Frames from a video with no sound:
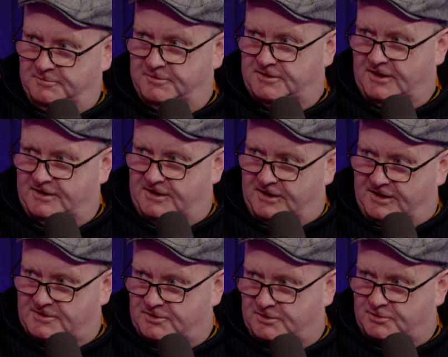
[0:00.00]
was that? The
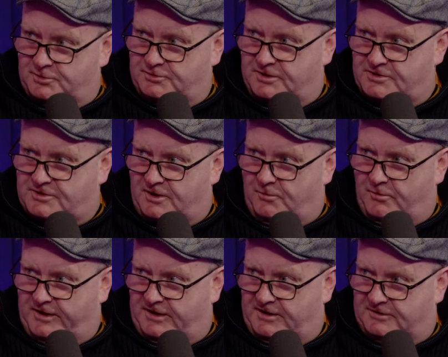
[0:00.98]
National Association of
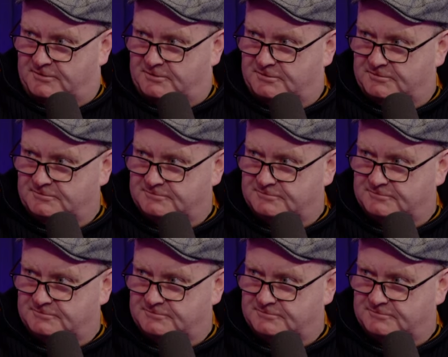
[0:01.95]
Wankers?